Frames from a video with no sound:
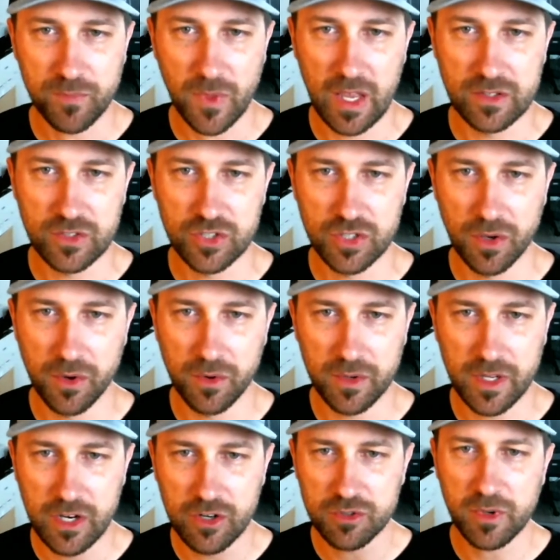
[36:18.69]
And so
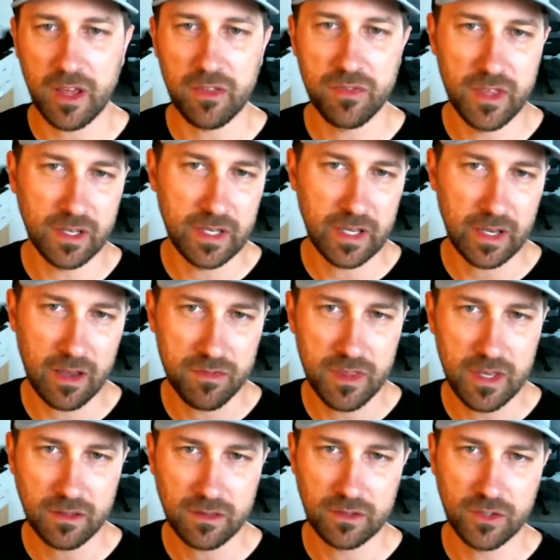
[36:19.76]
here's what I think, Nick. I
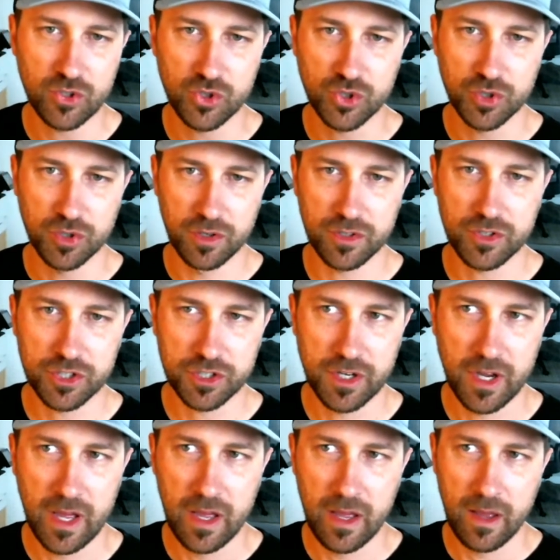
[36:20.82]
think that the church
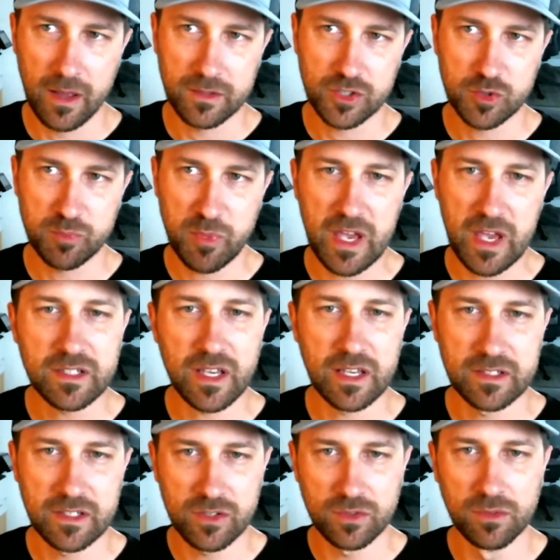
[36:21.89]
space,
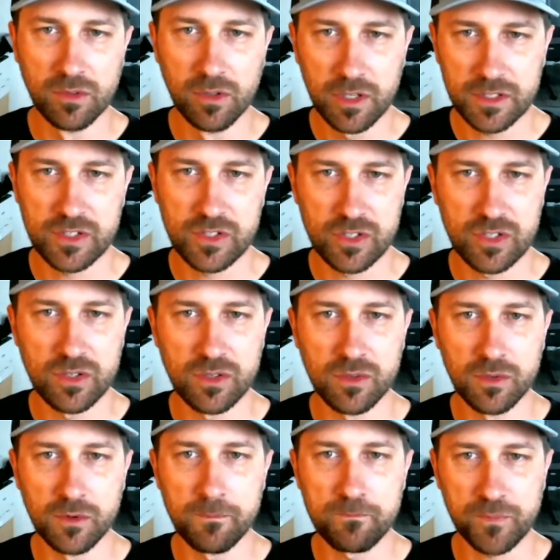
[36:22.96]
as it looks
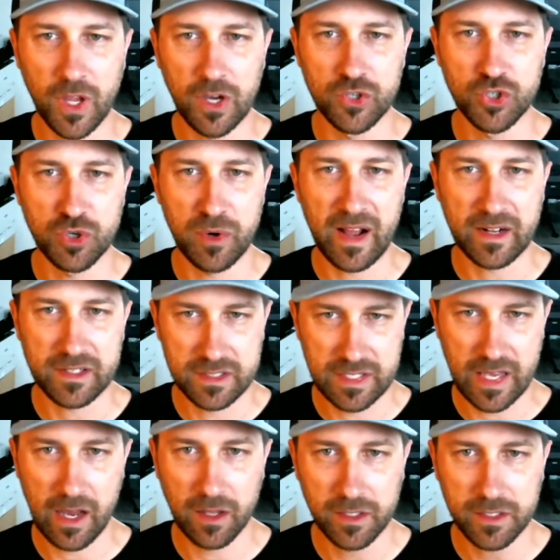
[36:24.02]
to attract
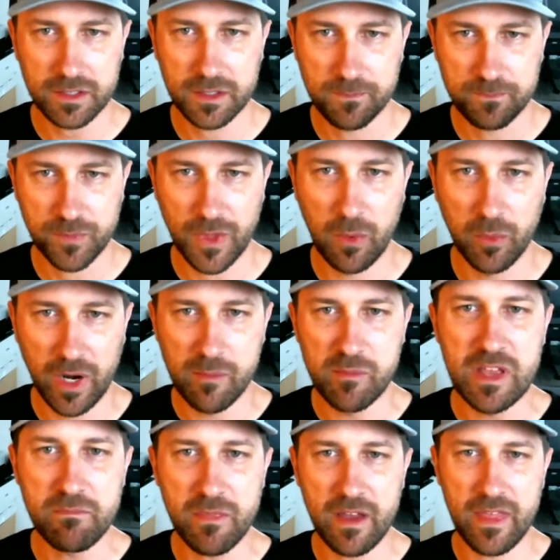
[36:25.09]
talent, and what I
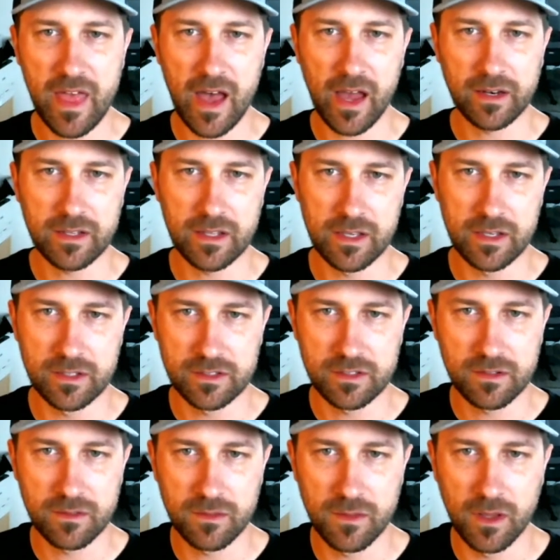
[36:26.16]
mean by that
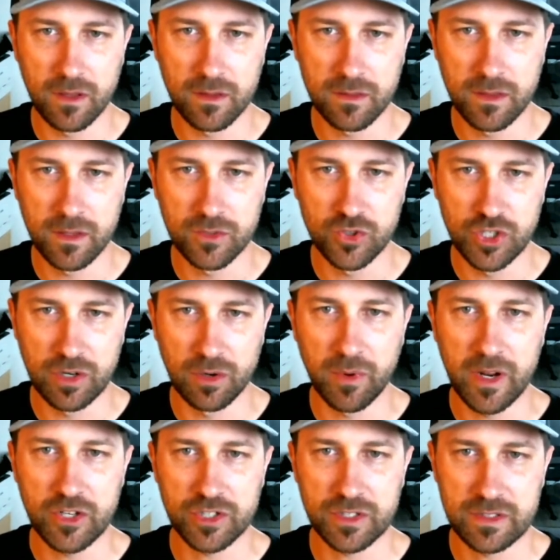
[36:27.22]
is the
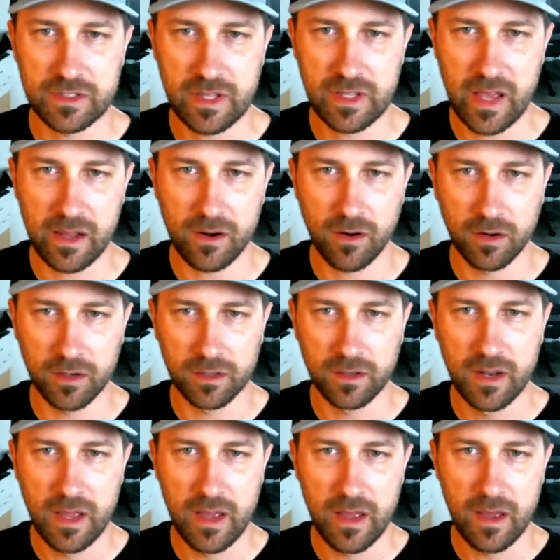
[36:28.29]
generations that are
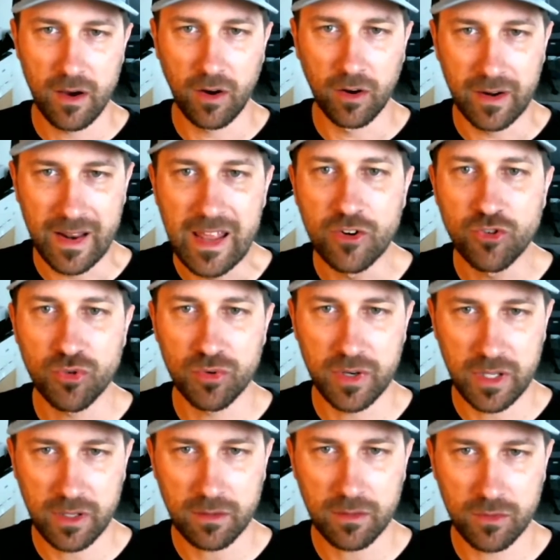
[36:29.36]

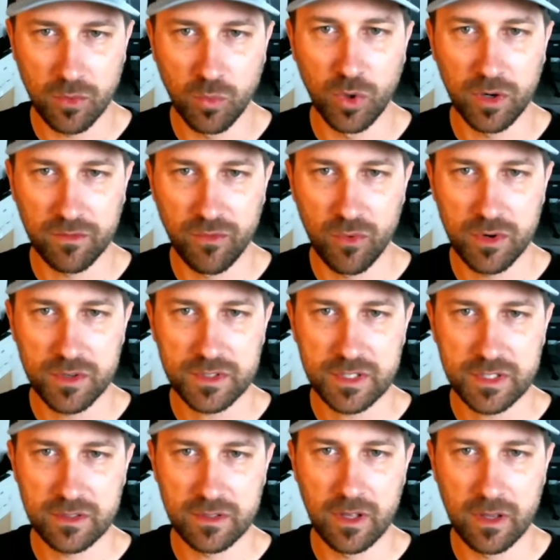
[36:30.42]
entering the
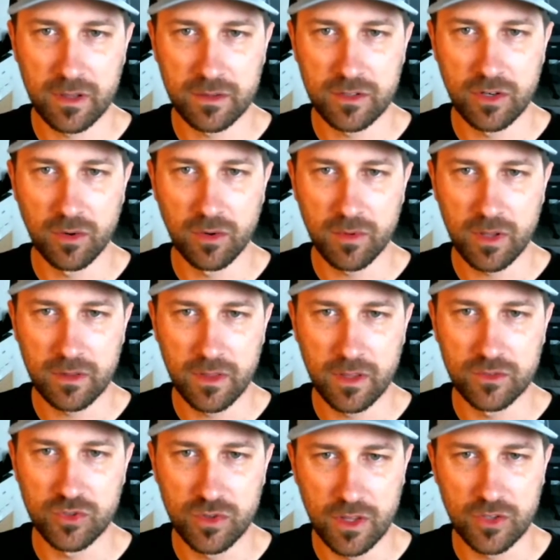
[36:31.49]
workforce,
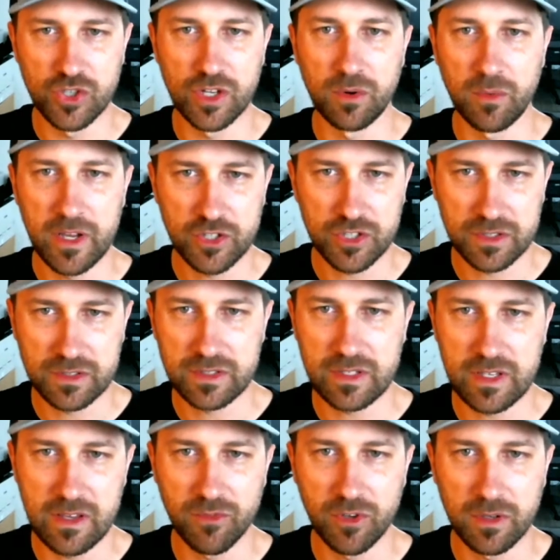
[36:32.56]
the generations,
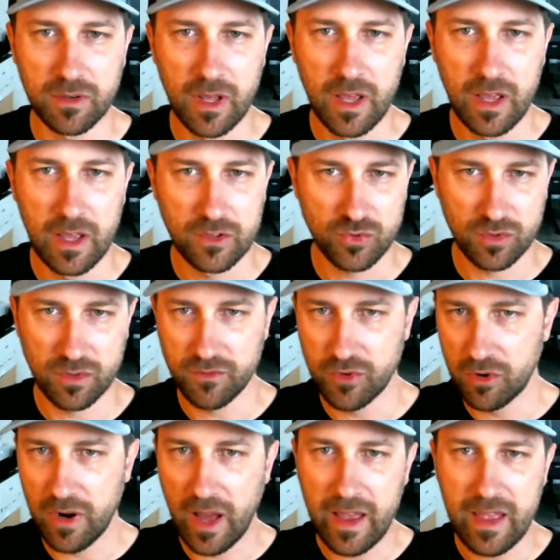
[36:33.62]
even sort of
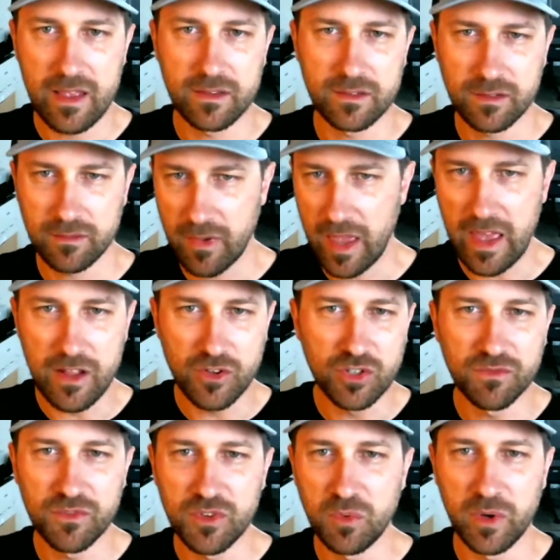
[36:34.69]
your and I's age,
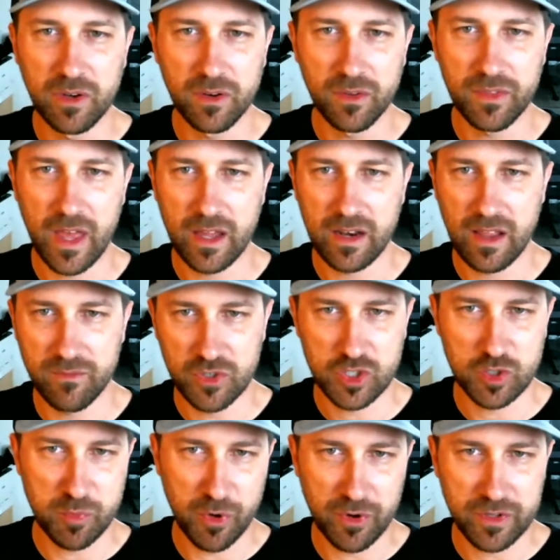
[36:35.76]
if you will, that have
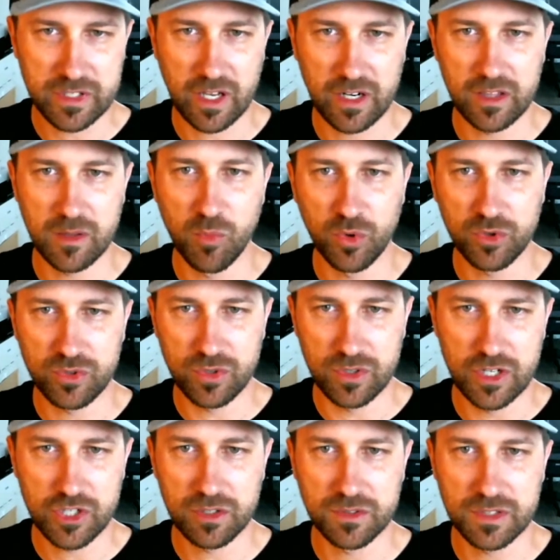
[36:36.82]
experienced kind of the more
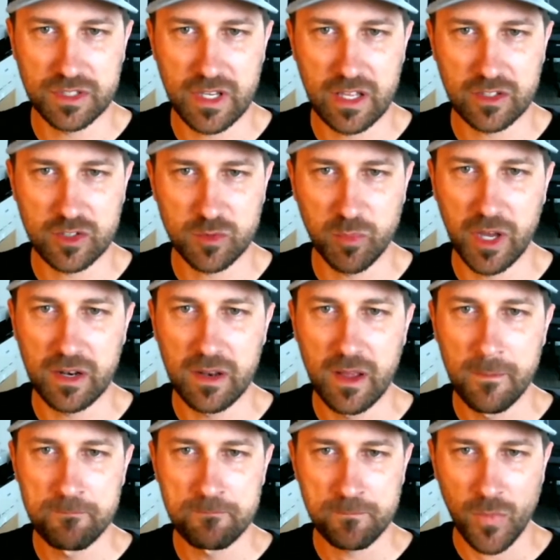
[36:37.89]
traditional sense, but
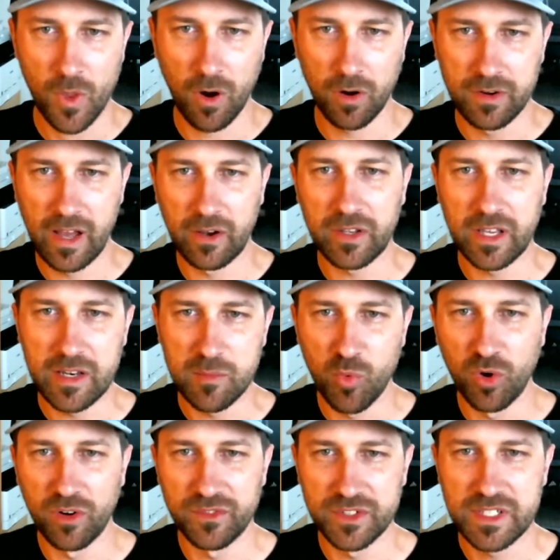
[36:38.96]
are now getting
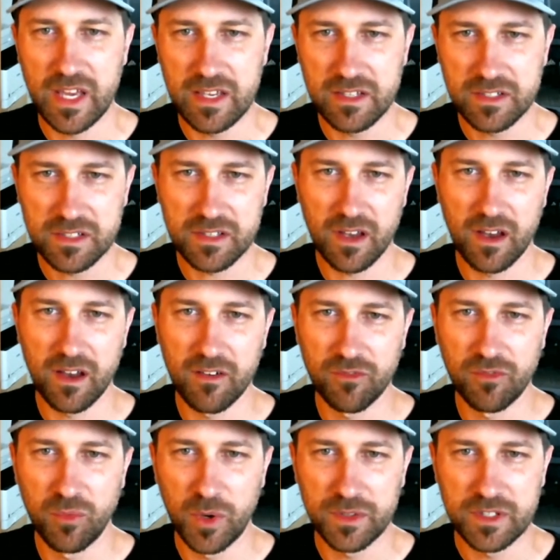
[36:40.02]
more of a taste
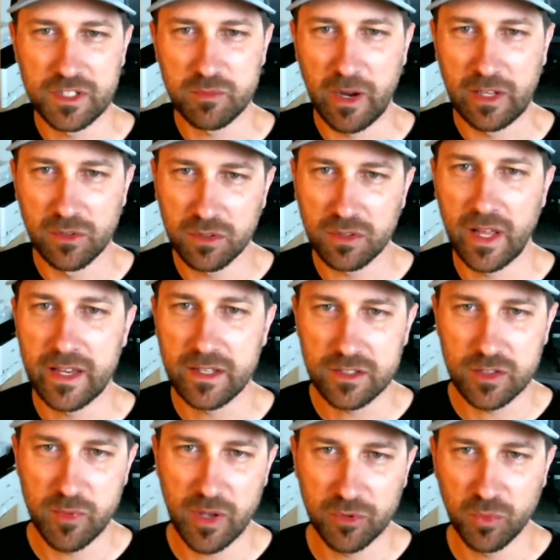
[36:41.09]
of what this might look like
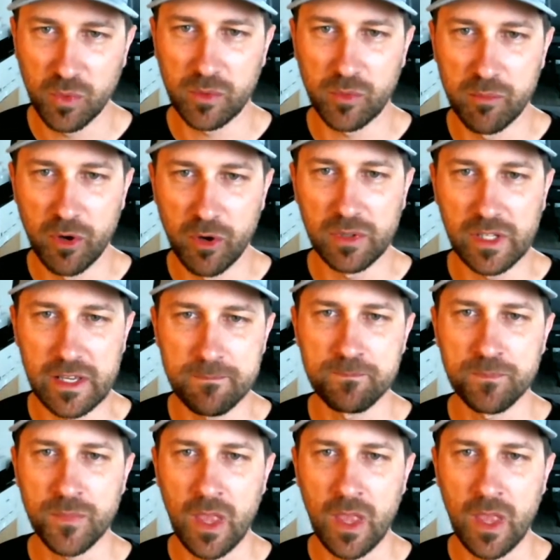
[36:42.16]
to be able to work remotely.